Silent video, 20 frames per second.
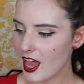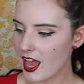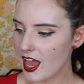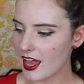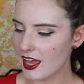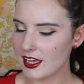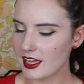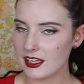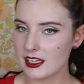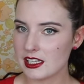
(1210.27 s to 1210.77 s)

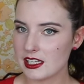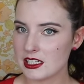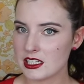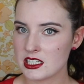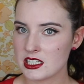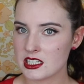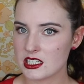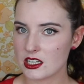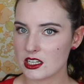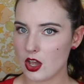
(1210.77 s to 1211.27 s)

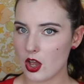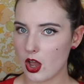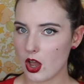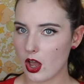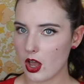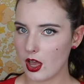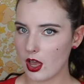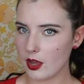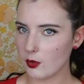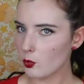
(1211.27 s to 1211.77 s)
and
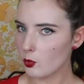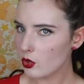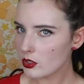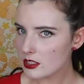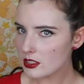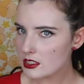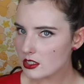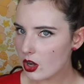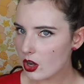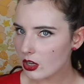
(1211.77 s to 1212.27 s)
I walked
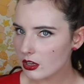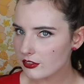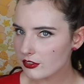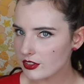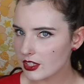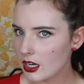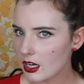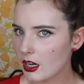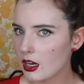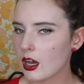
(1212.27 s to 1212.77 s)
into Olive
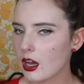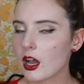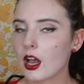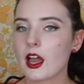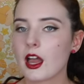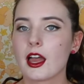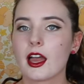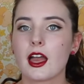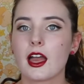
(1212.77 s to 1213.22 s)
Young